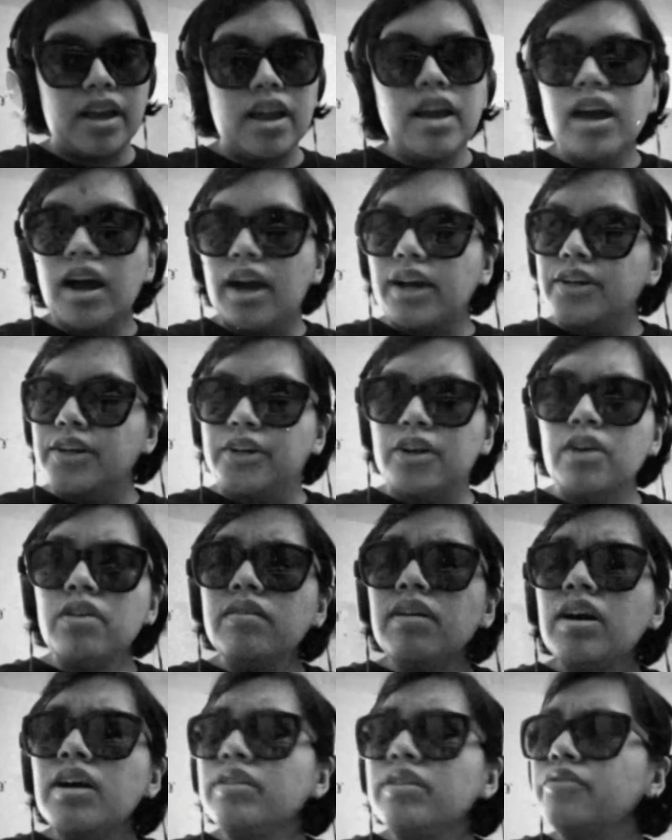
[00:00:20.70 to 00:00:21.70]
I know
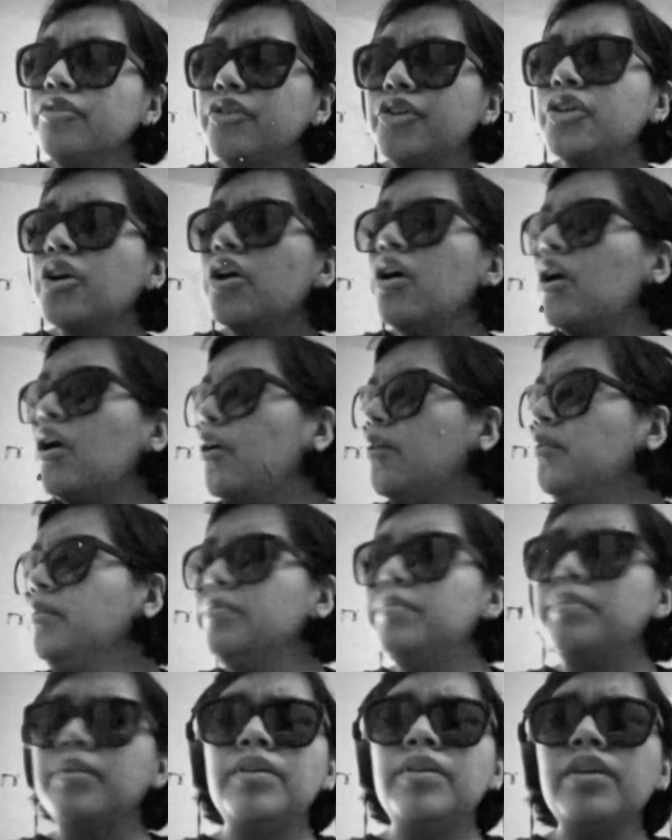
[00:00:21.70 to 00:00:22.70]
I don't show,
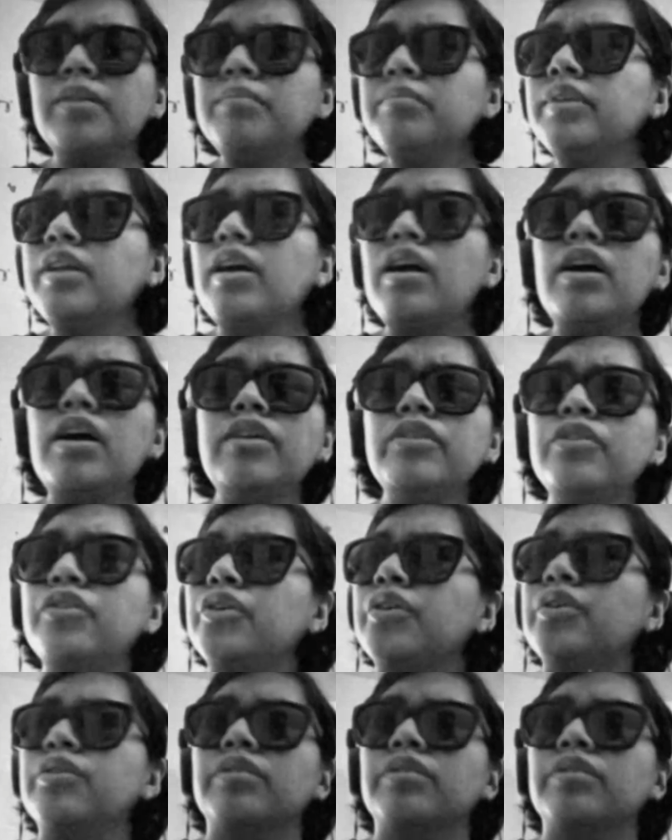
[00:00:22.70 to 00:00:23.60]
but I'm glad you